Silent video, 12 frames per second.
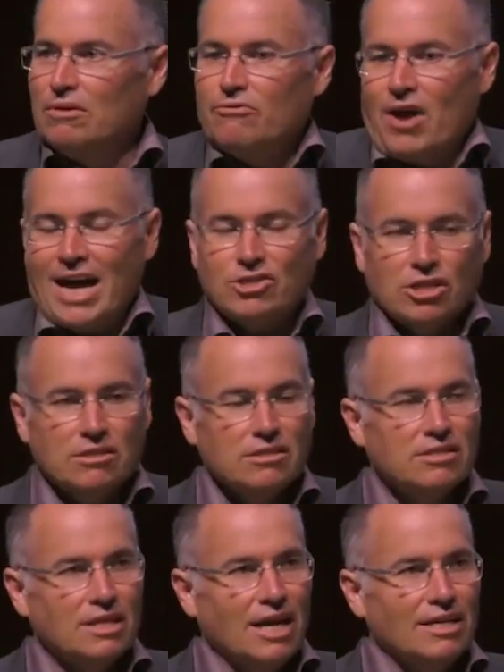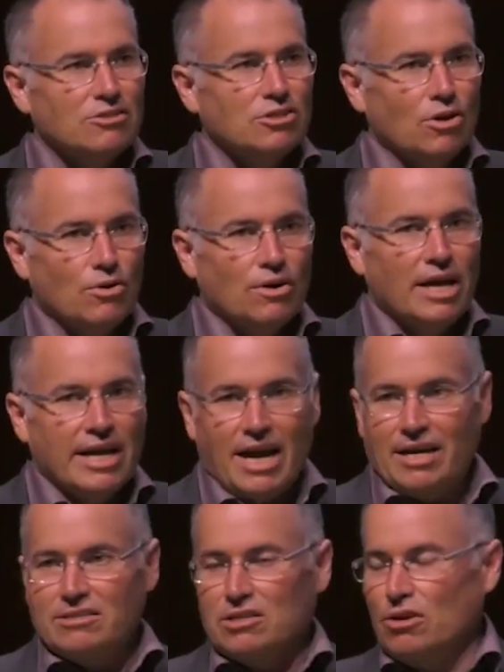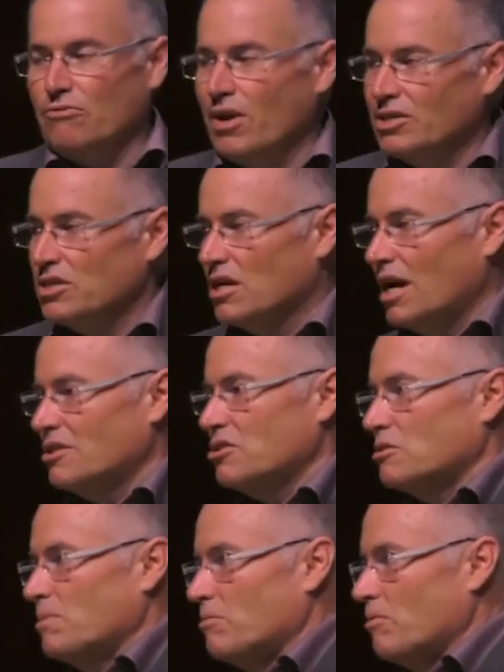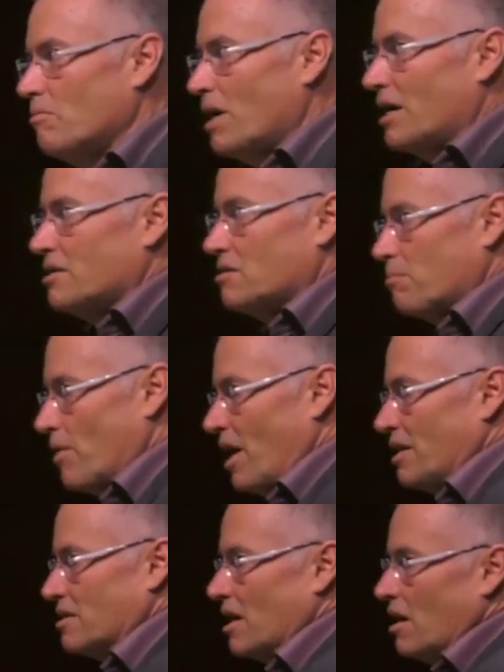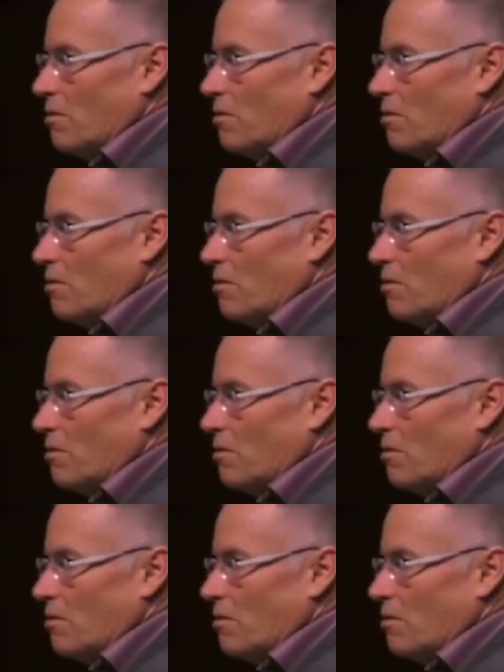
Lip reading: fashions. And so AI is the current fashion. It catches people by surprise.